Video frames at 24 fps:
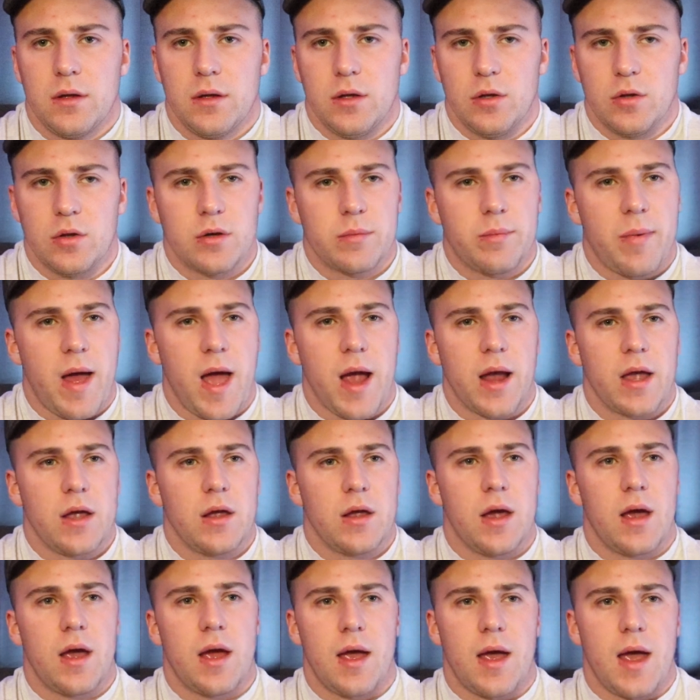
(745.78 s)
You look
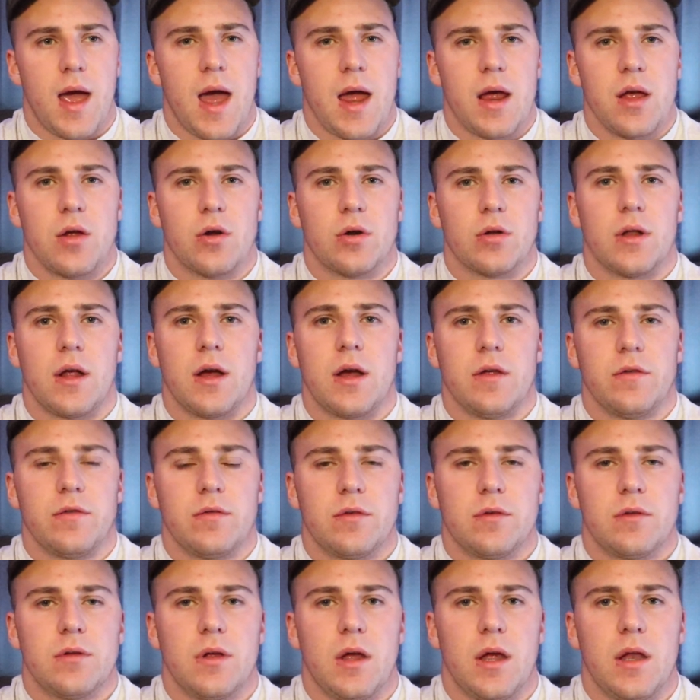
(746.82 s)
back at your
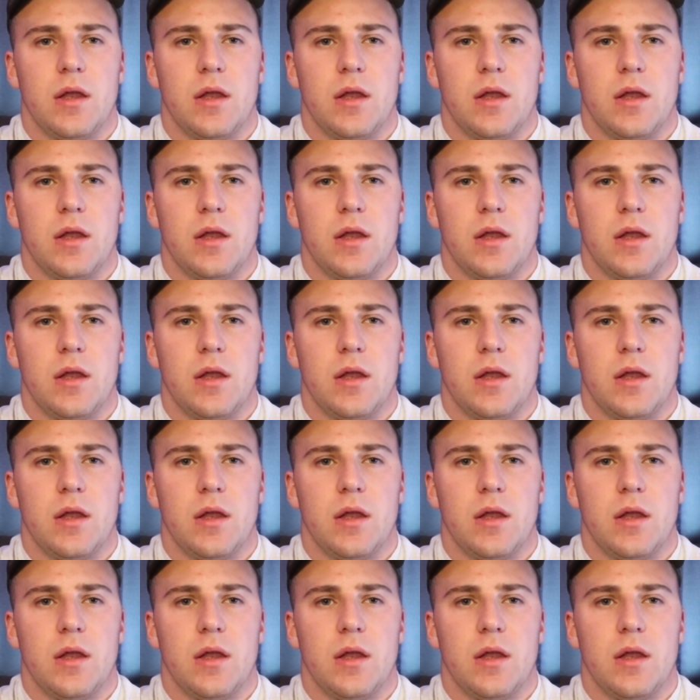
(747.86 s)
life,